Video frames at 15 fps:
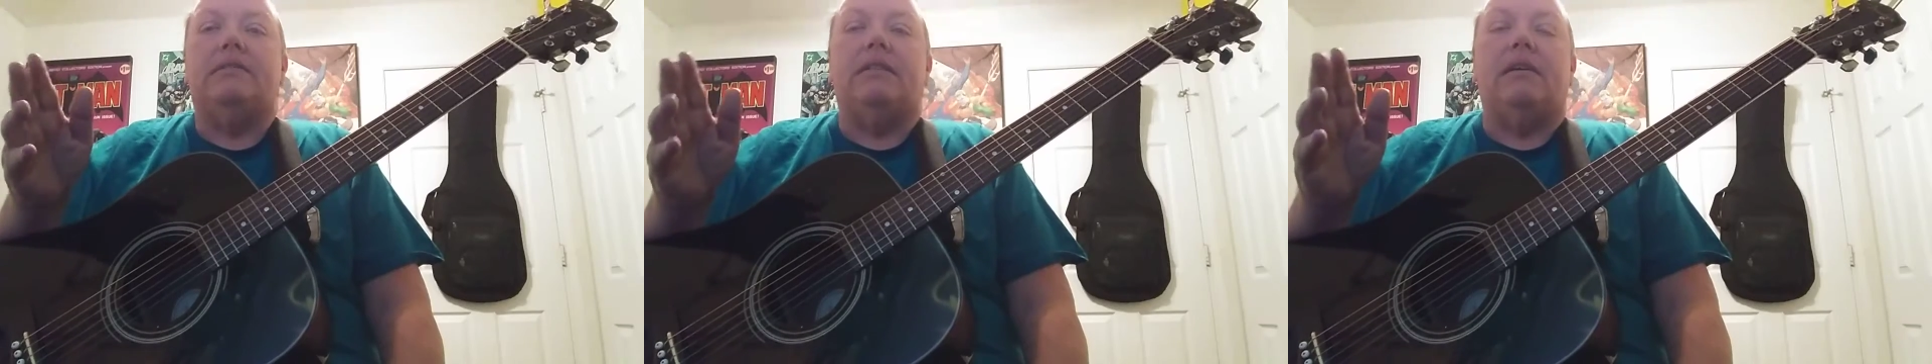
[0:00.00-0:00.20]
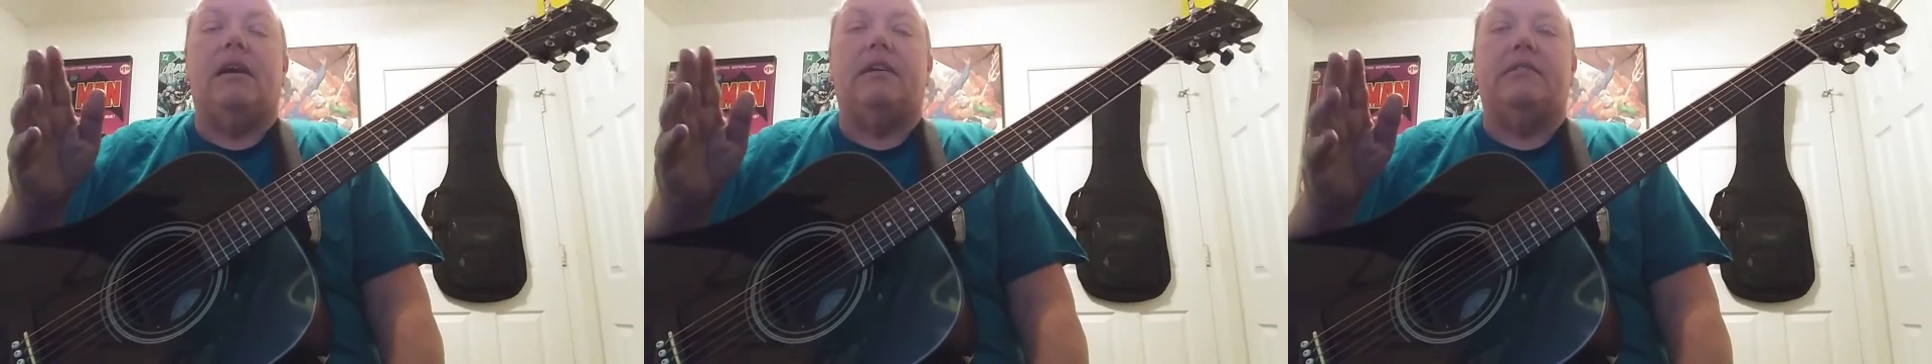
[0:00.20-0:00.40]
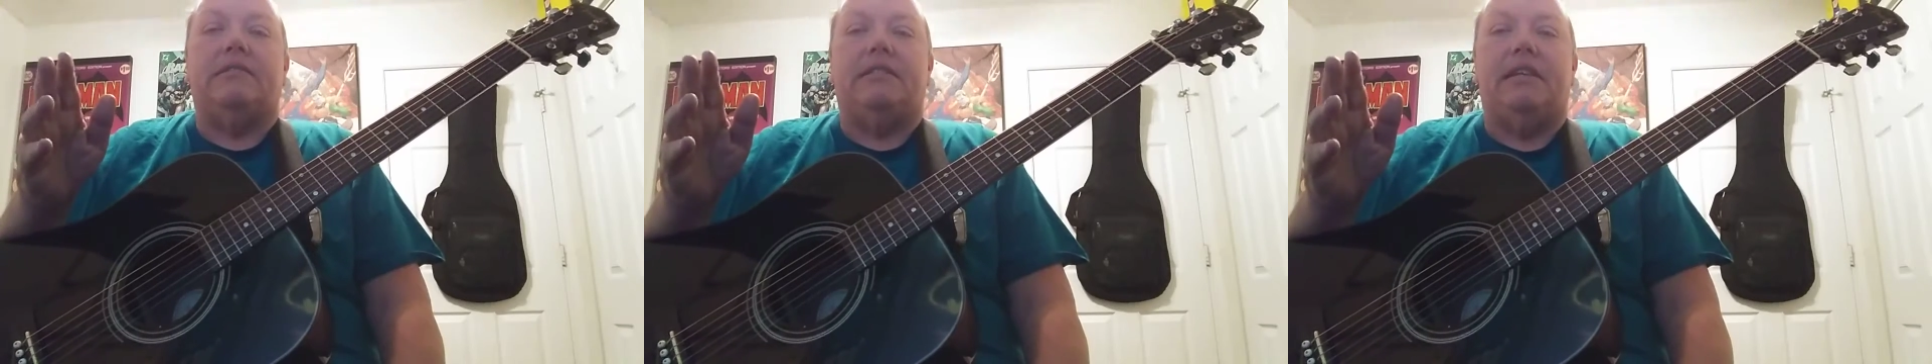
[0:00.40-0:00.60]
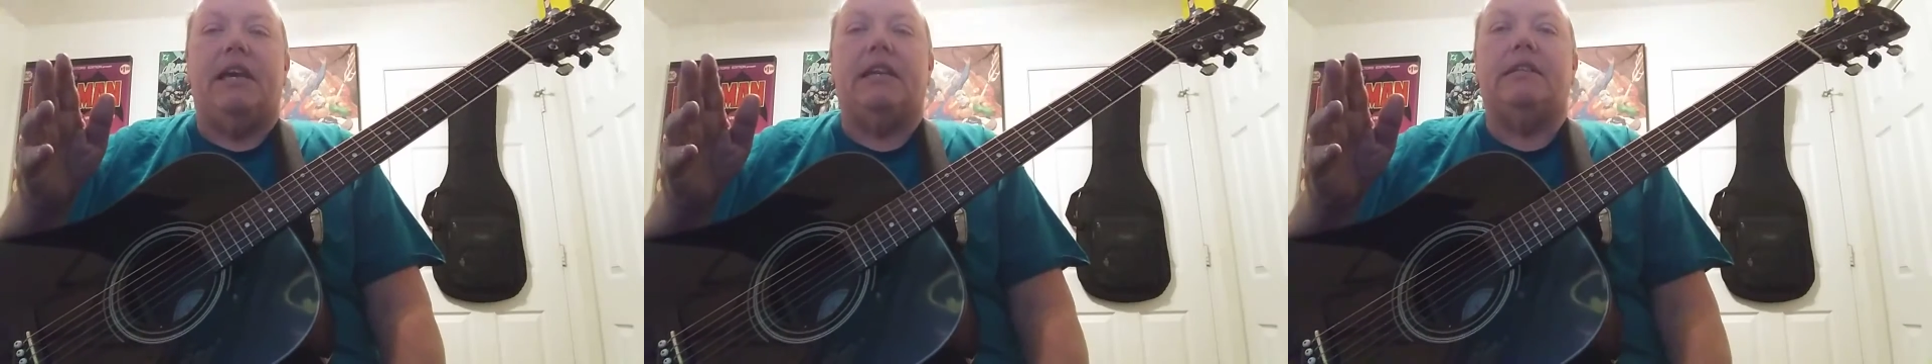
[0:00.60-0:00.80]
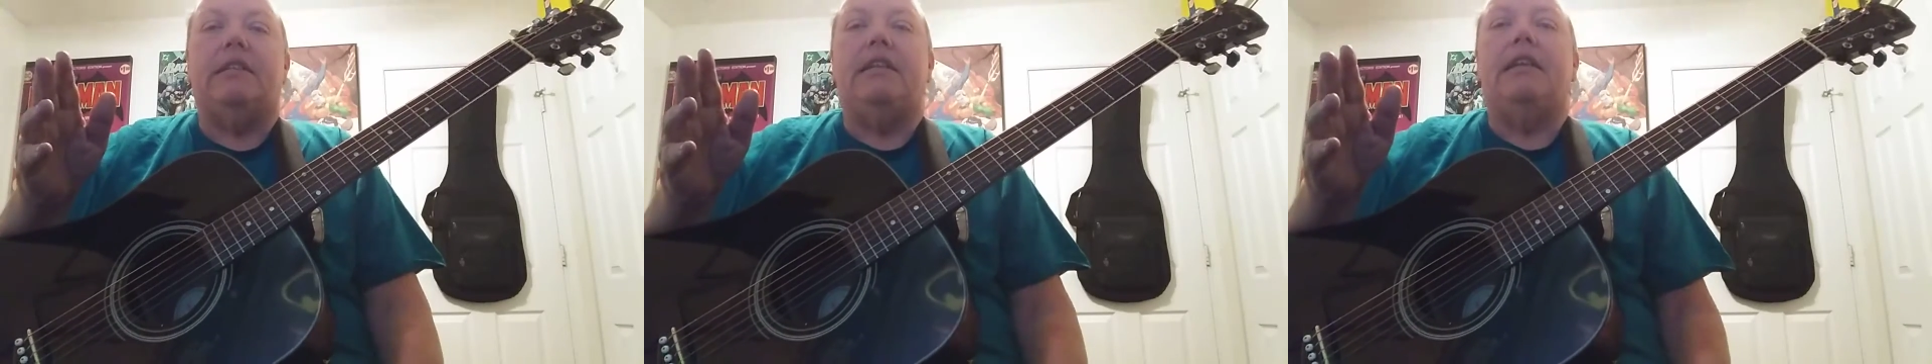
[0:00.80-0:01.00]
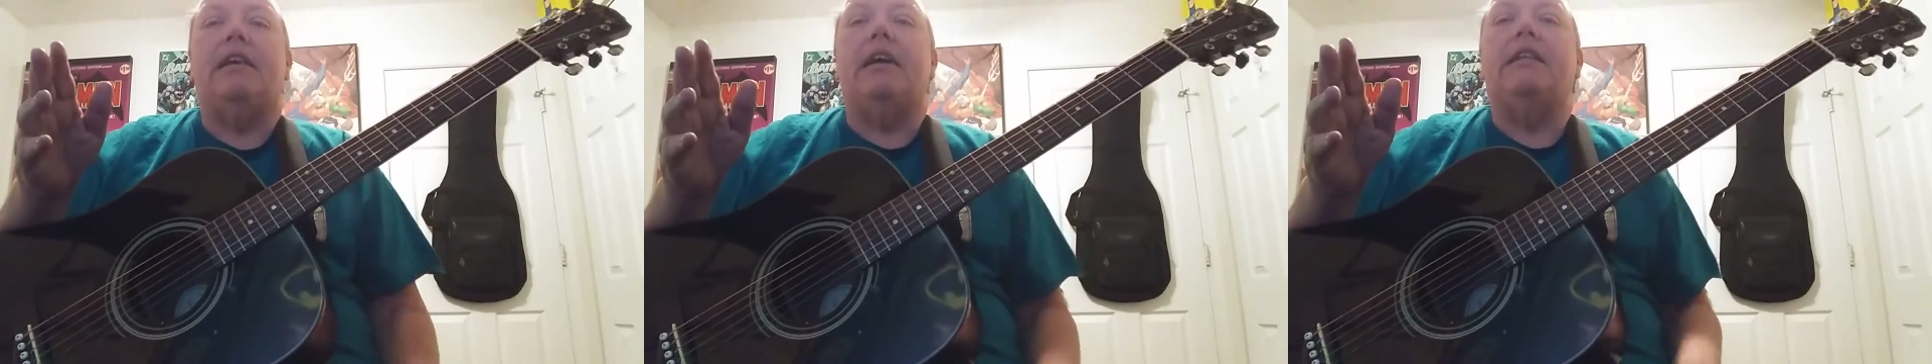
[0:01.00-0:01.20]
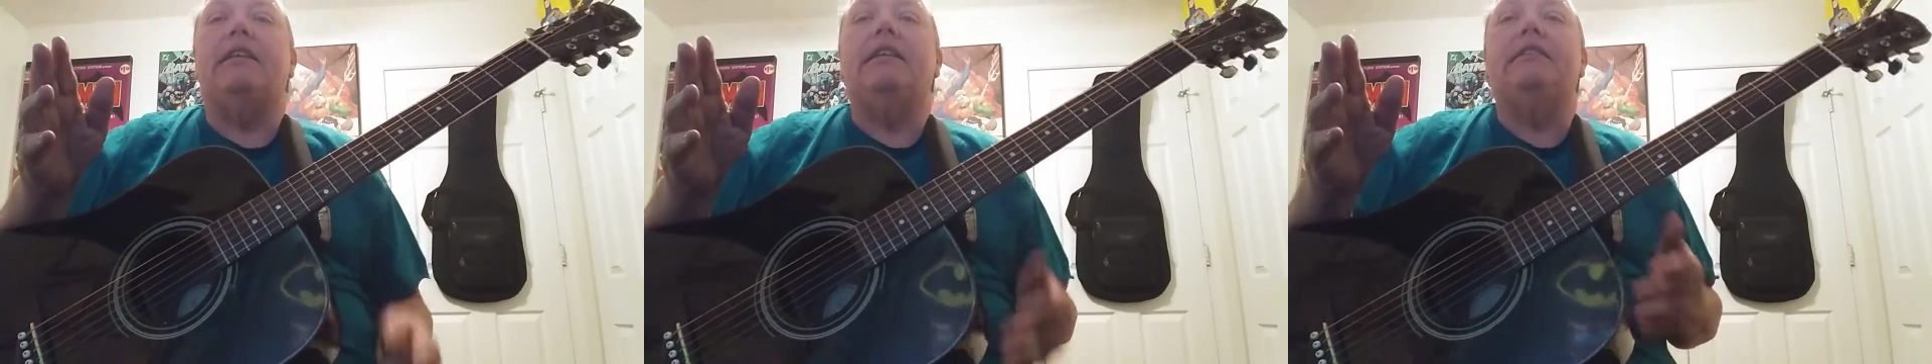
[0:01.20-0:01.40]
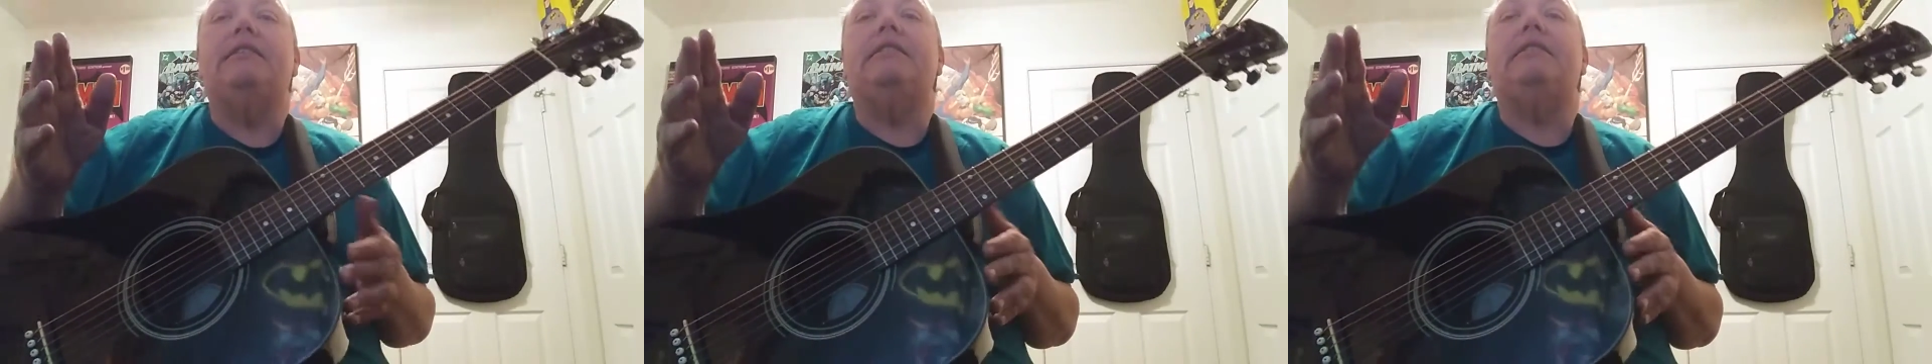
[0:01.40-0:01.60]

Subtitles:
a technique I need to